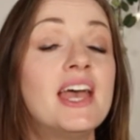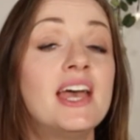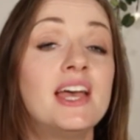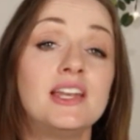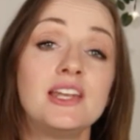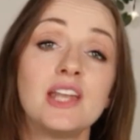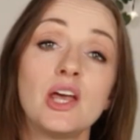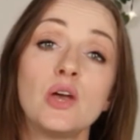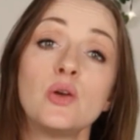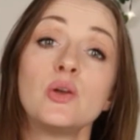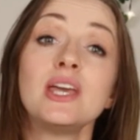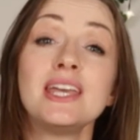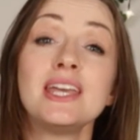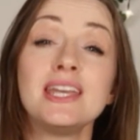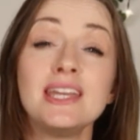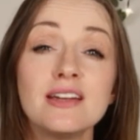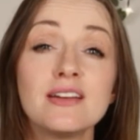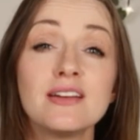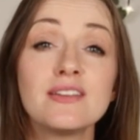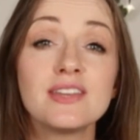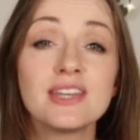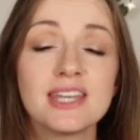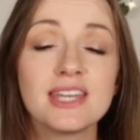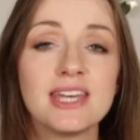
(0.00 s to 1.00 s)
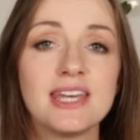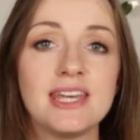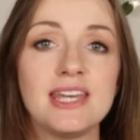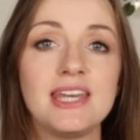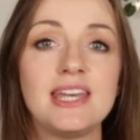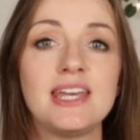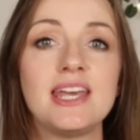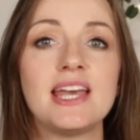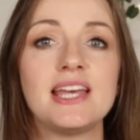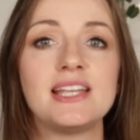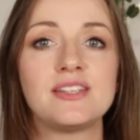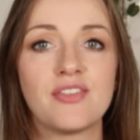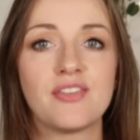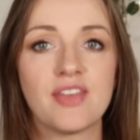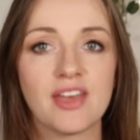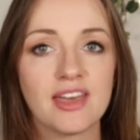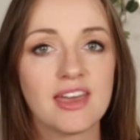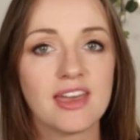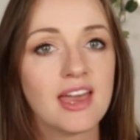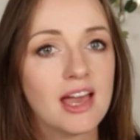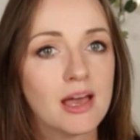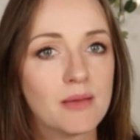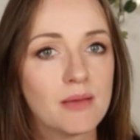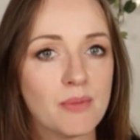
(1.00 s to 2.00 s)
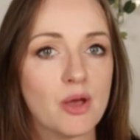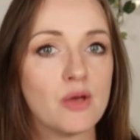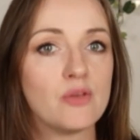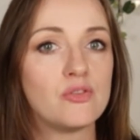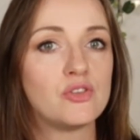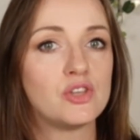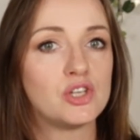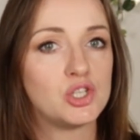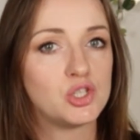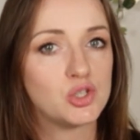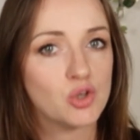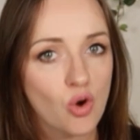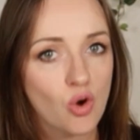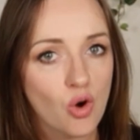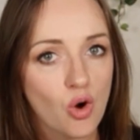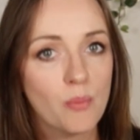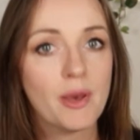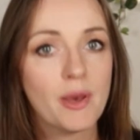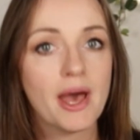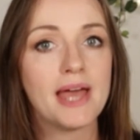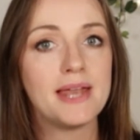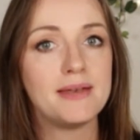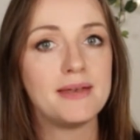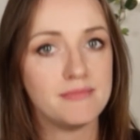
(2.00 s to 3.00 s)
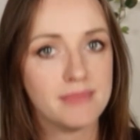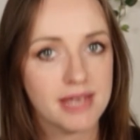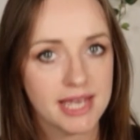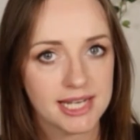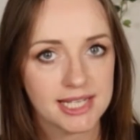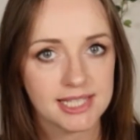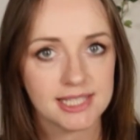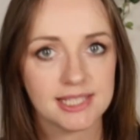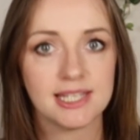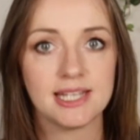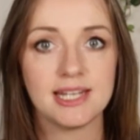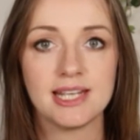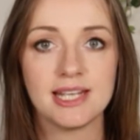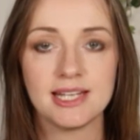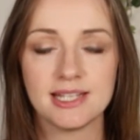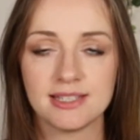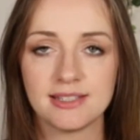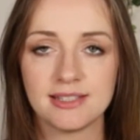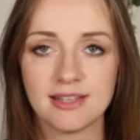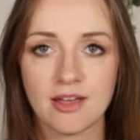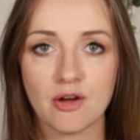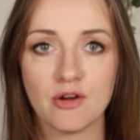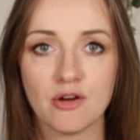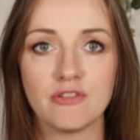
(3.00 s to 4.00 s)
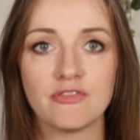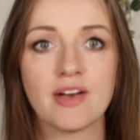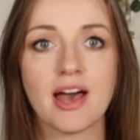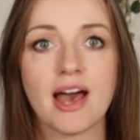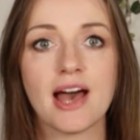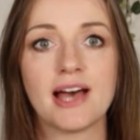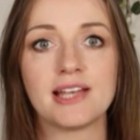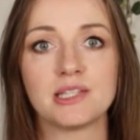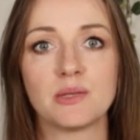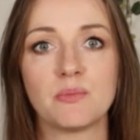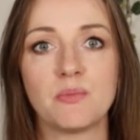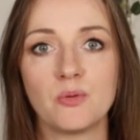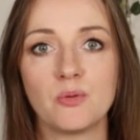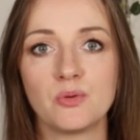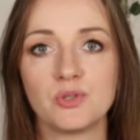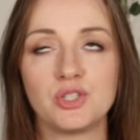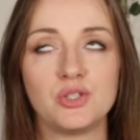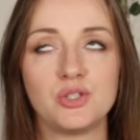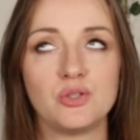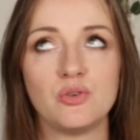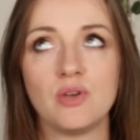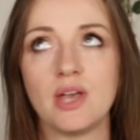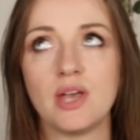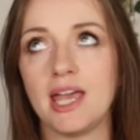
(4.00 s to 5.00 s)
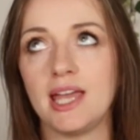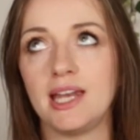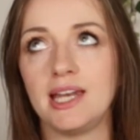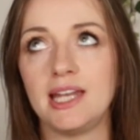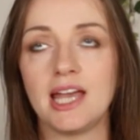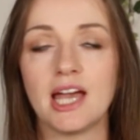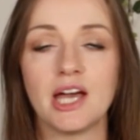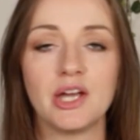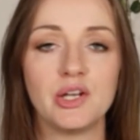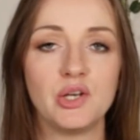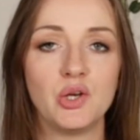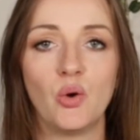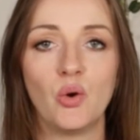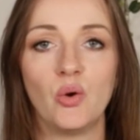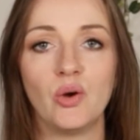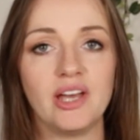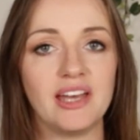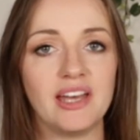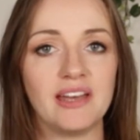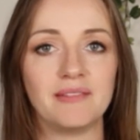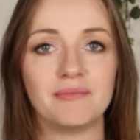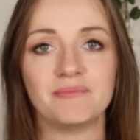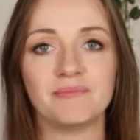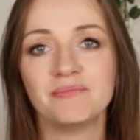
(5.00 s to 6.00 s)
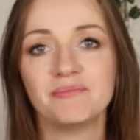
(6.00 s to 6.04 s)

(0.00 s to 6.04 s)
Now, here the key is thinking about the job and medicine itself, as opposed to any annoying